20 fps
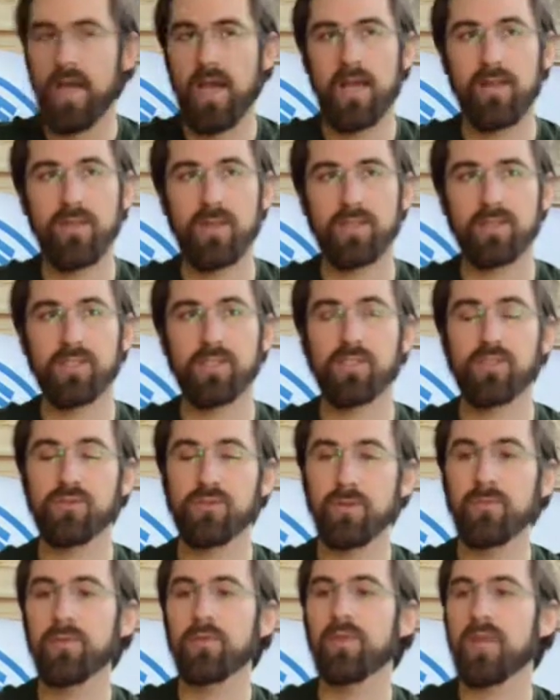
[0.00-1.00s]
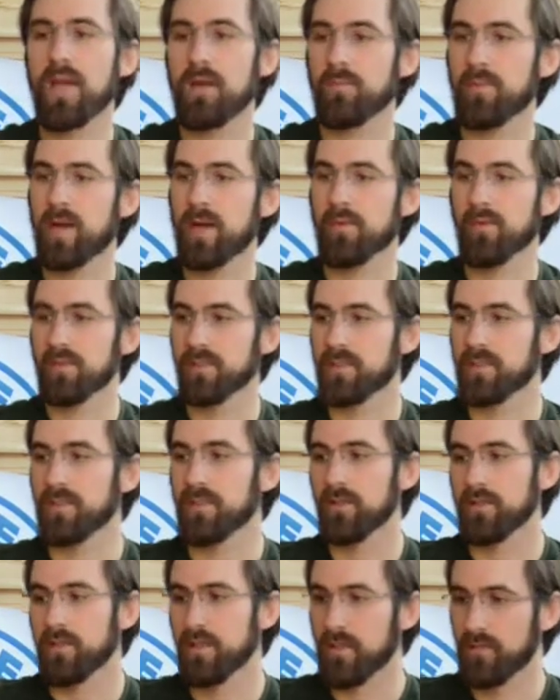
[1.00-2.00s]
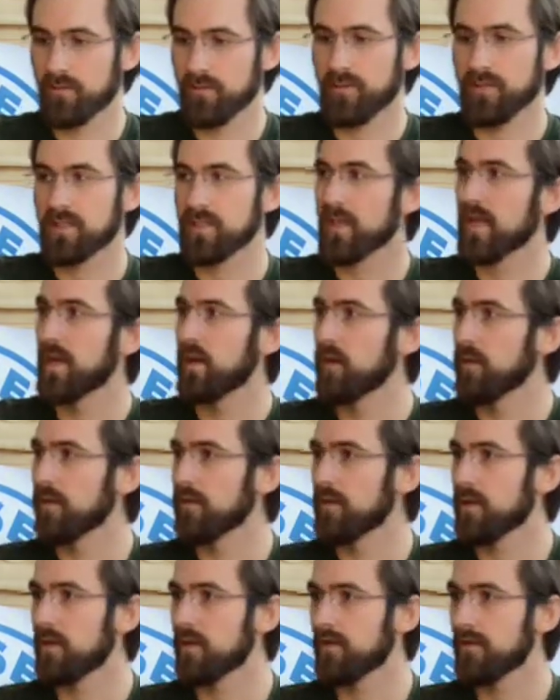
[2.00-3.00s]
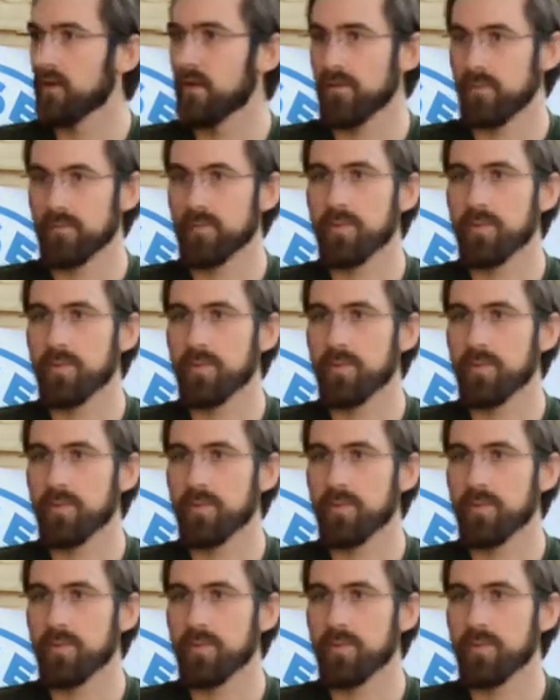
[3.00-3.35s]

and then distribute that power to increase the health of other